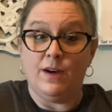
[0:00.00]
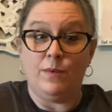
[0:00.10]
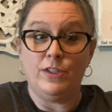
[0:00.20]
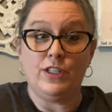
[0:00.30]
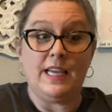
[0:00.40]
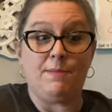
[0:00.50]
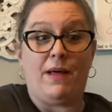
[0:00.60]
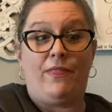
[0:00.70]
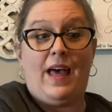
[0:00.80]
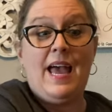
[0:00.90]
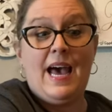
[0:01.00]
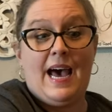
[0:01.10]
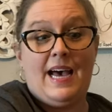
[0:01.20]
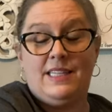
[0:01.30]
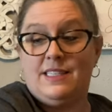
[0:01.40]
What you think about
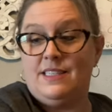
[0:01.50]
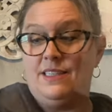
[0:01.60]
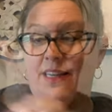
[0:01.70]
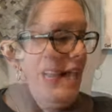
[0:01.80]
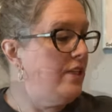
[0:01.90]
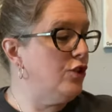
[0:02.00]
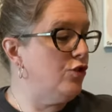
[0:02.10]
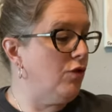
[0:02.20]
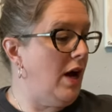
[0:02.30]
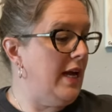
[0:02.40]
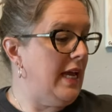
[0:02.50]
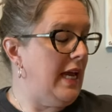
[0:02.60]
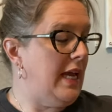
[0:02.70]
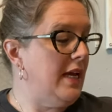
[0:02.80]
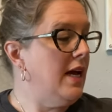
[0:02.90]
that? that is
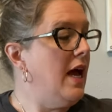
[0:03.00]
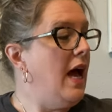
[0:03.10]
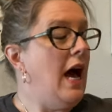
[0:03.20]
drying.